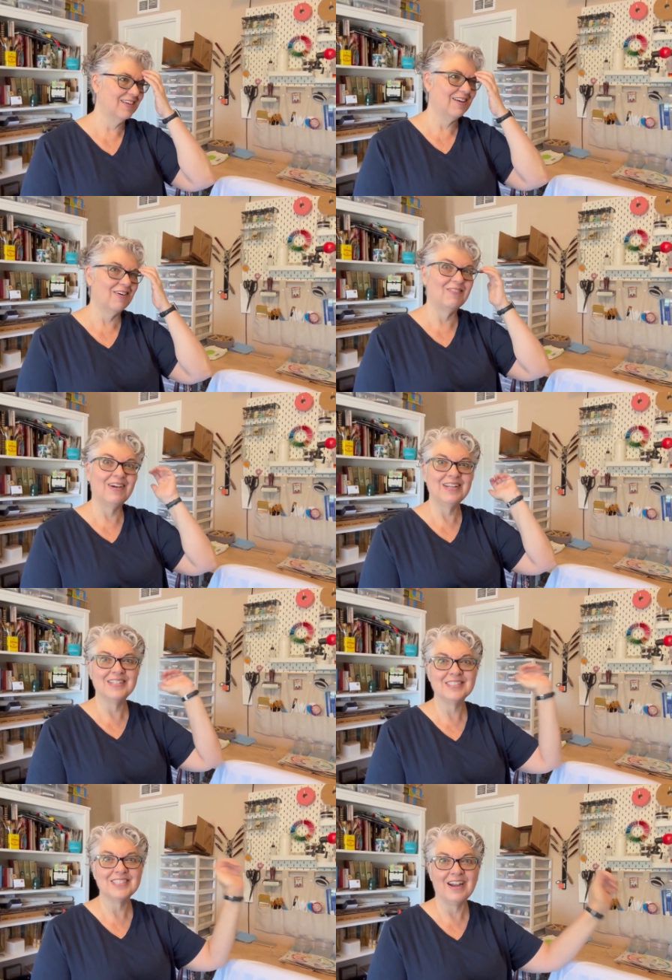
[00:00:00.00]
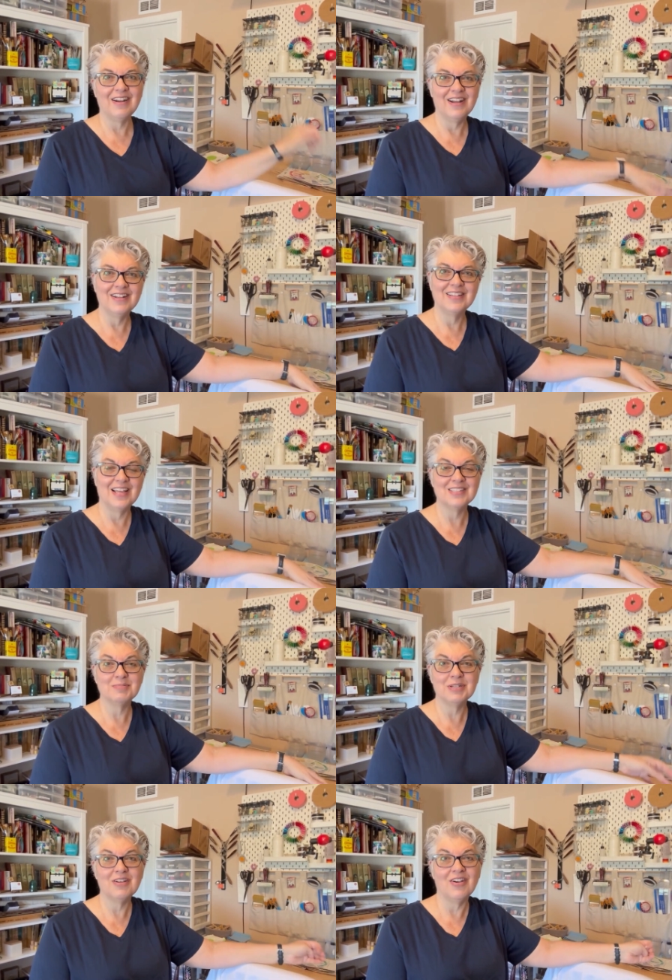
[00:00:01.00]
you know, wanting to share it, that's
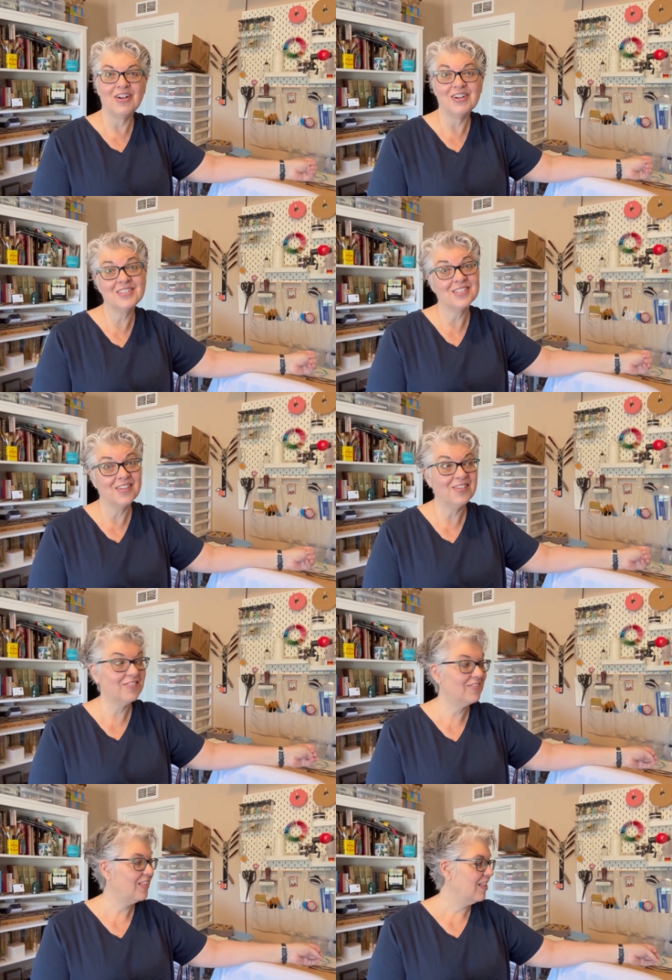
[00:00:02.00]
been hard. So